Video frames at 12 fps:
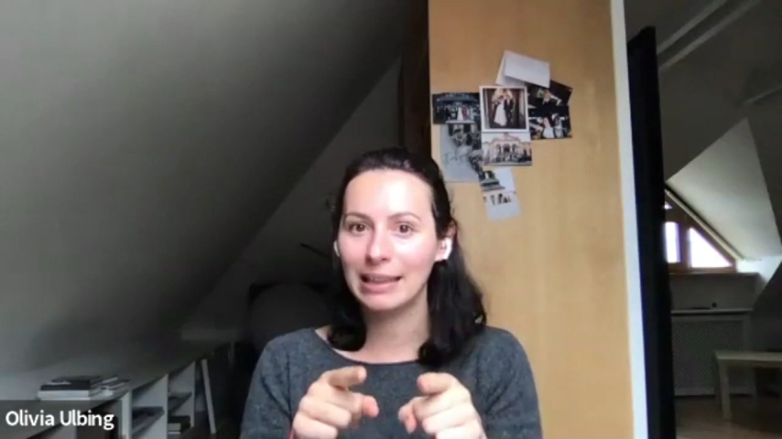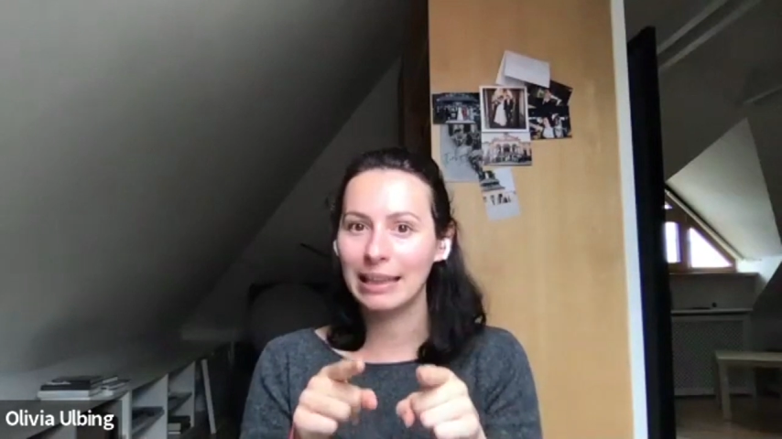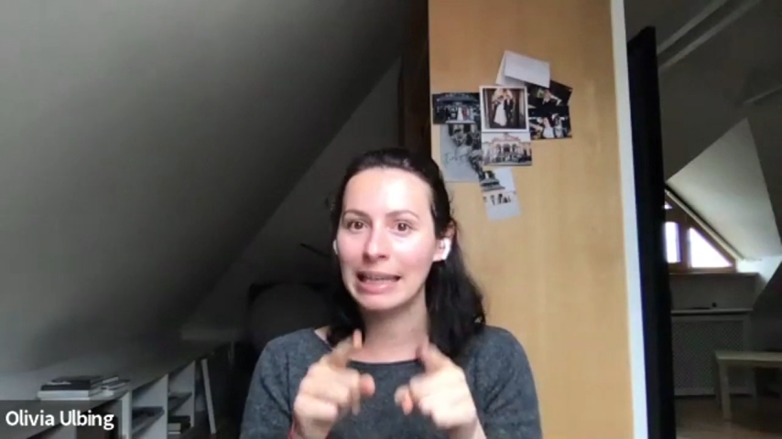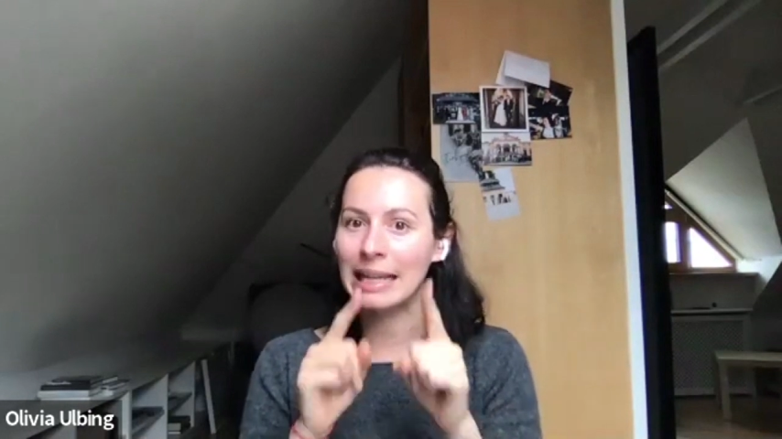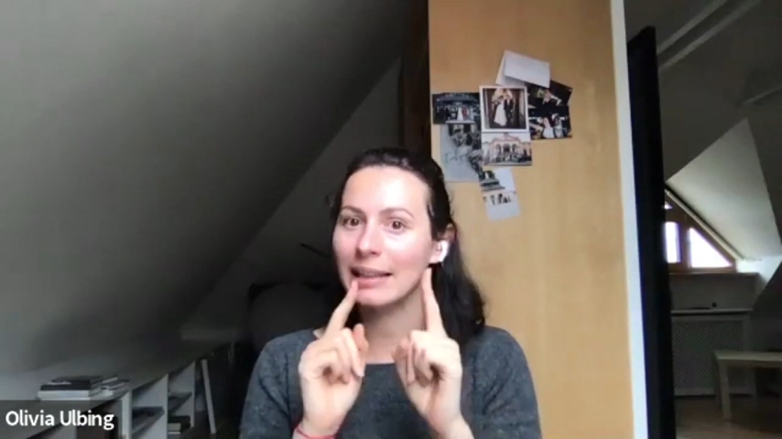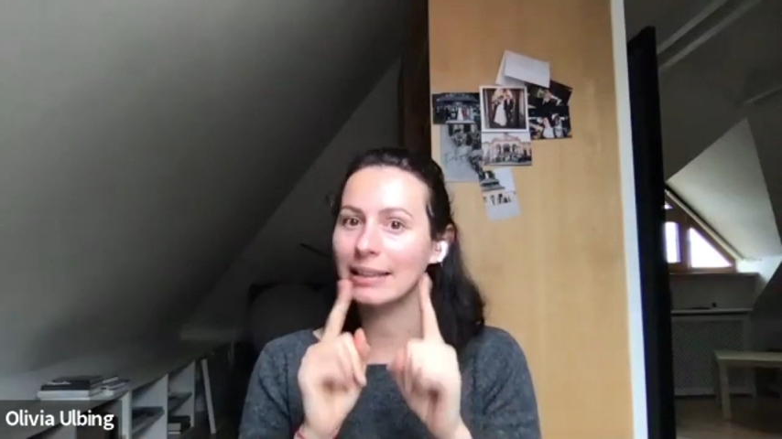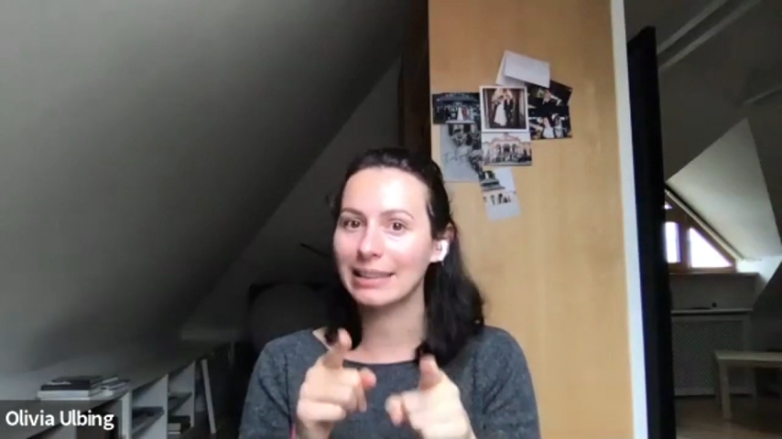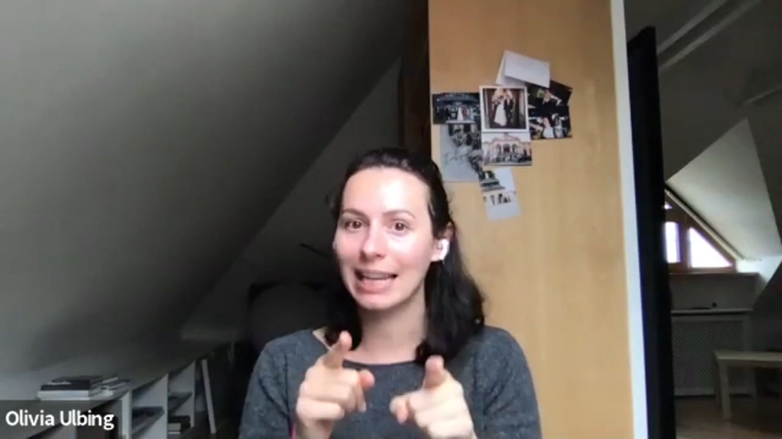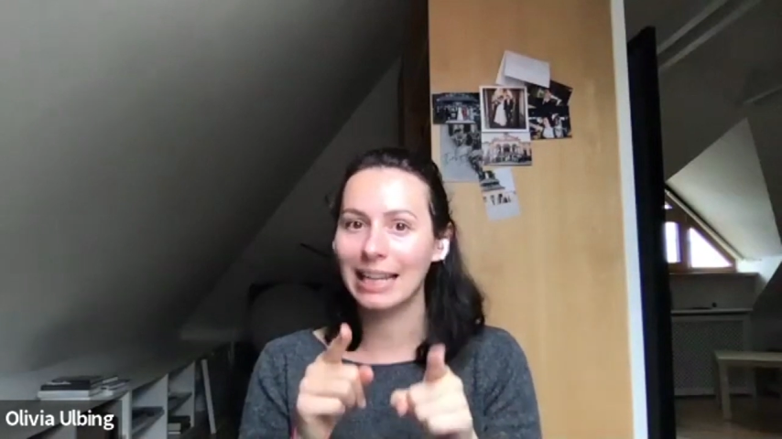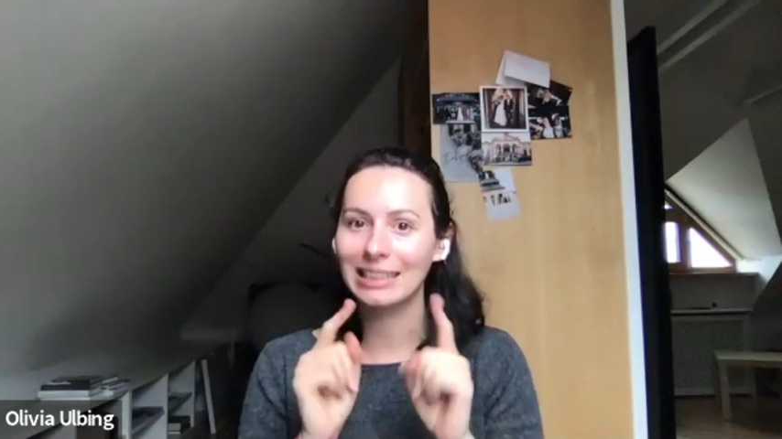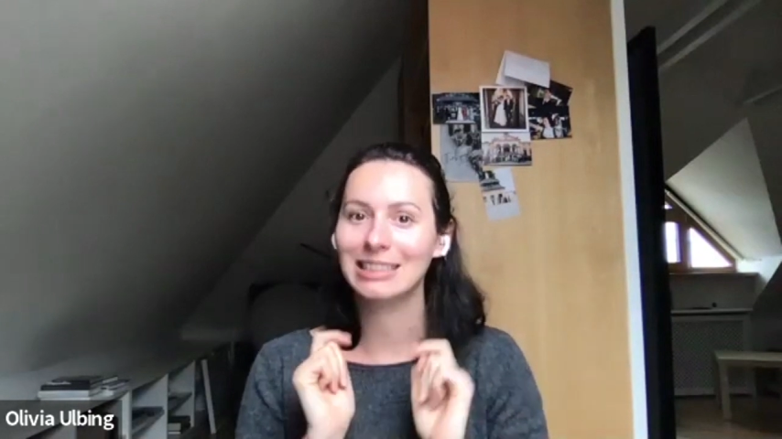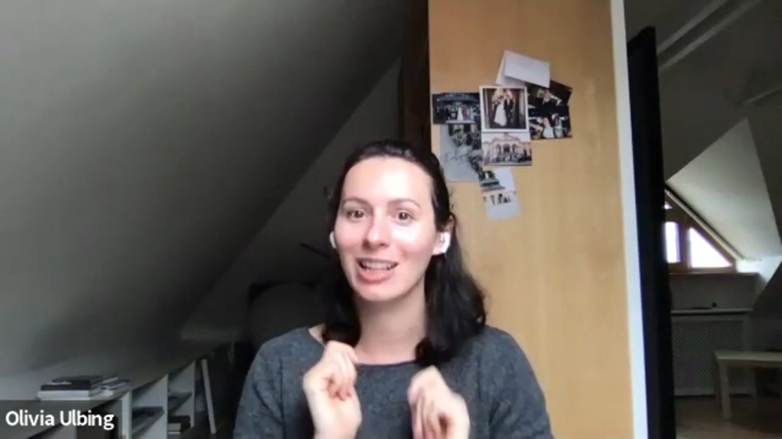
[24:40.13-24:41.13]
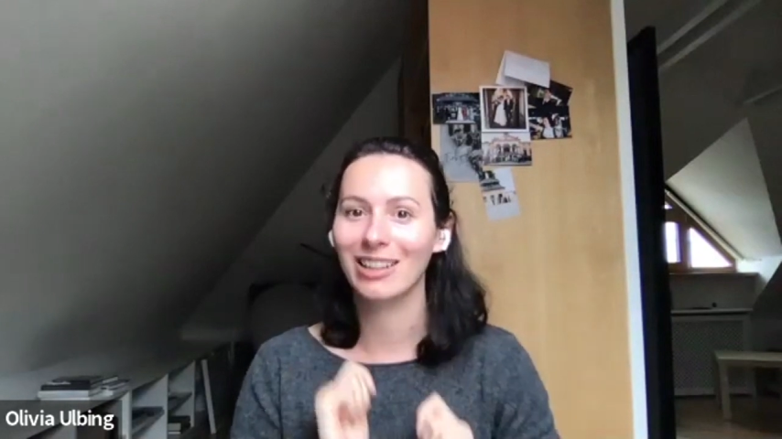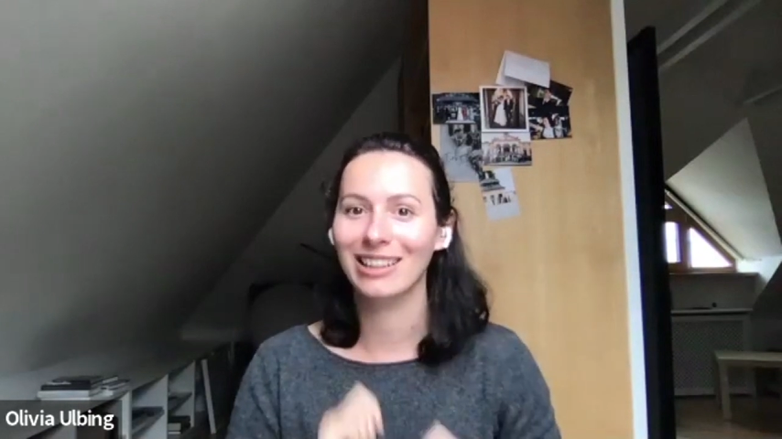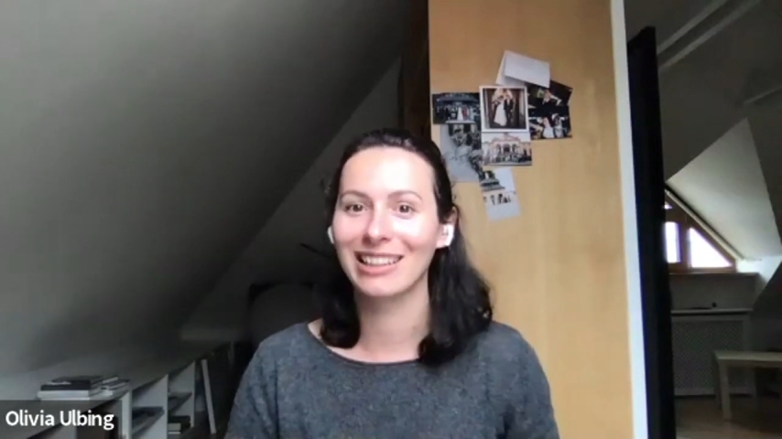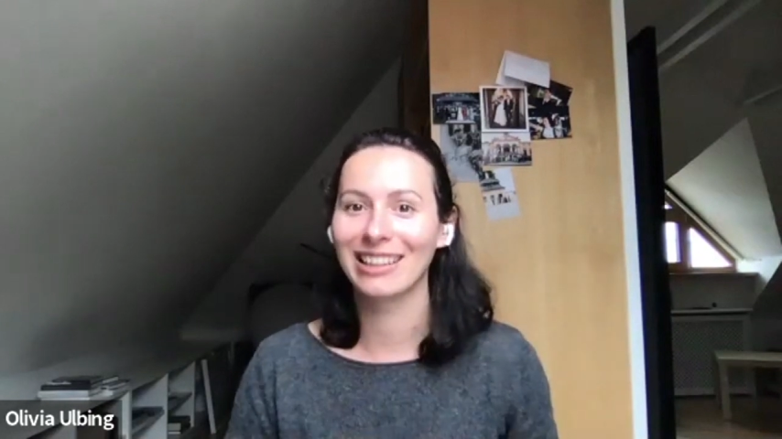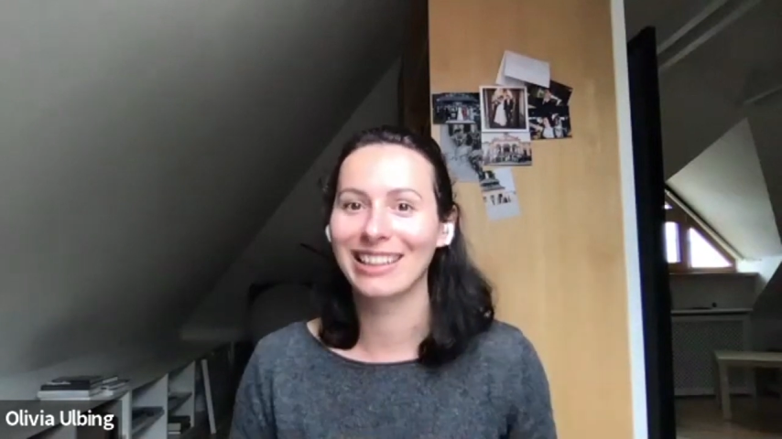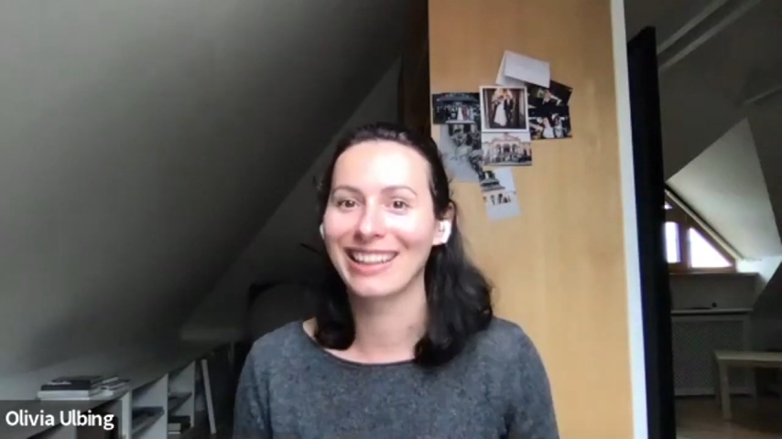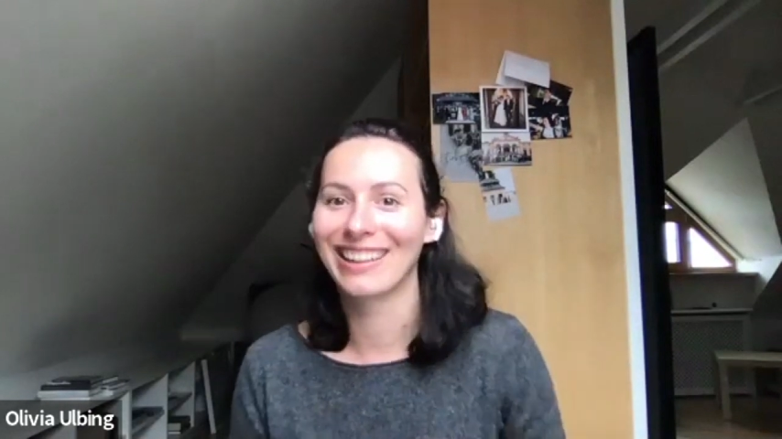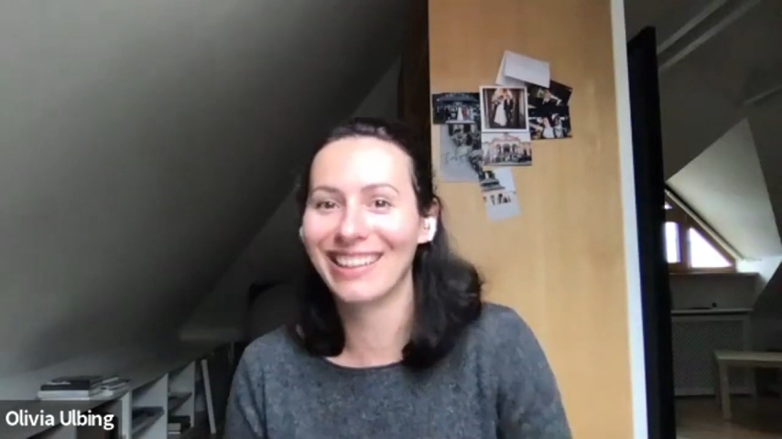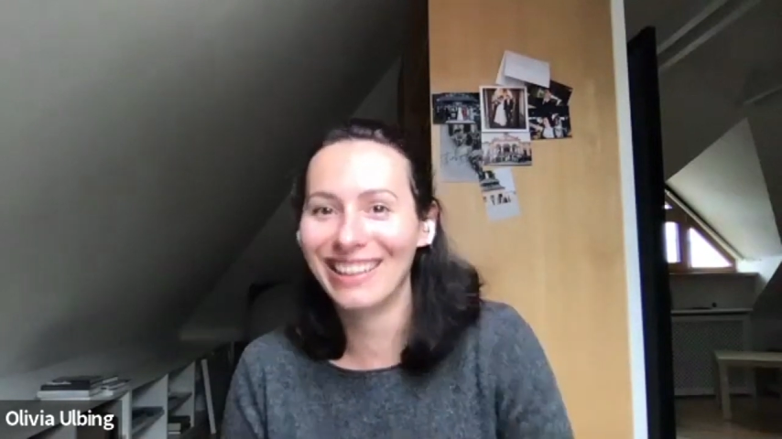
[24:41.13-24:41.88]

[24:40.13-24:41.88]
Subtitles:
legal, then it's not illegal.